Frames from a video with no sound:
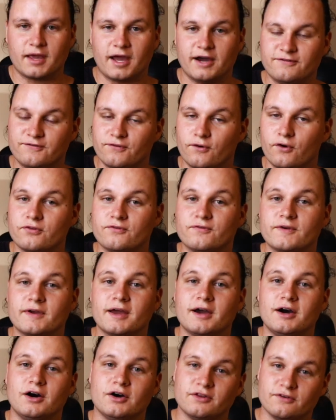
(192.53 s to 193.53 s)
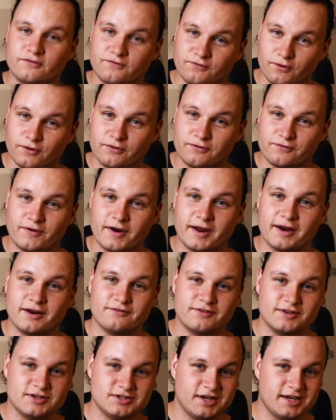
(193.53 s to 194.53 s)
our 4th finger on the 4th fret
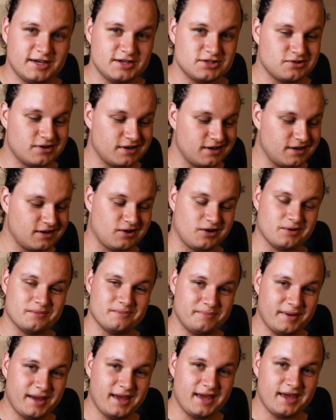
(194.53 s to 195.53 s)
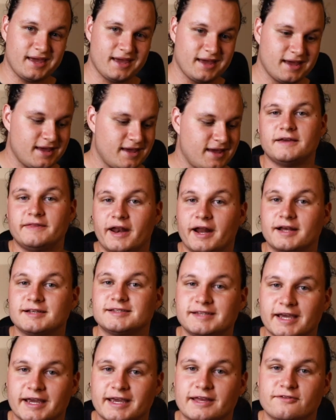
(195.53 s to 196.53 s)
of the G string on B, and then our
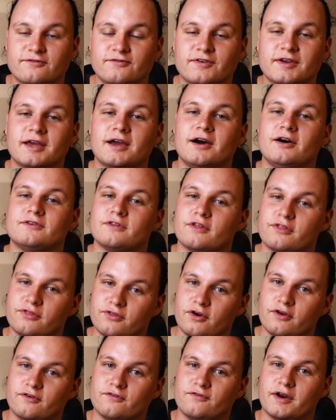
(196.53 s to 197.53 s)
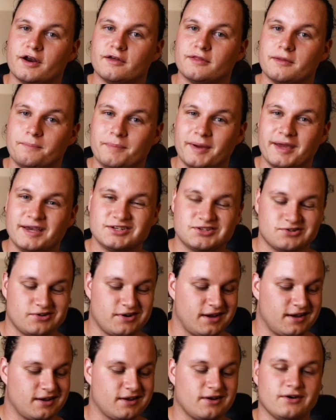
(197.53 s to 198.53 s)
2nd finger on the 3rd fret of the B
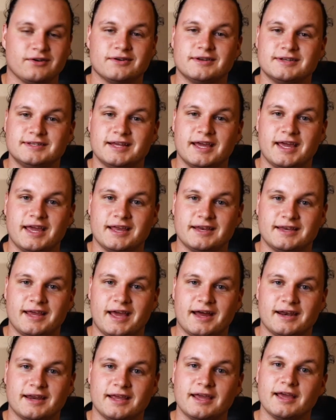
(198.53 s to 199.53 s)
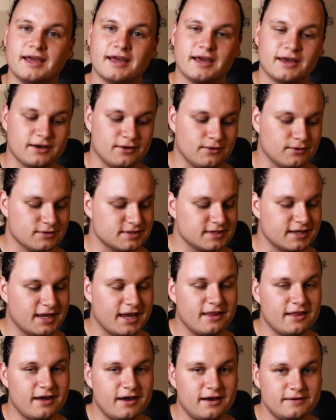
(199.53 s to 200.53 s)
string on D down here. All
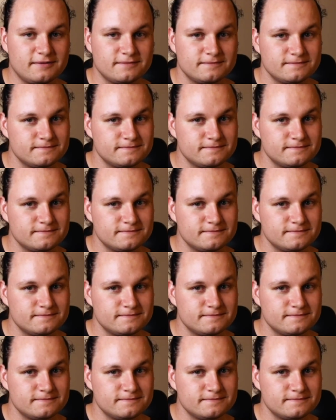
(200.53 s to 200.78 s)
together,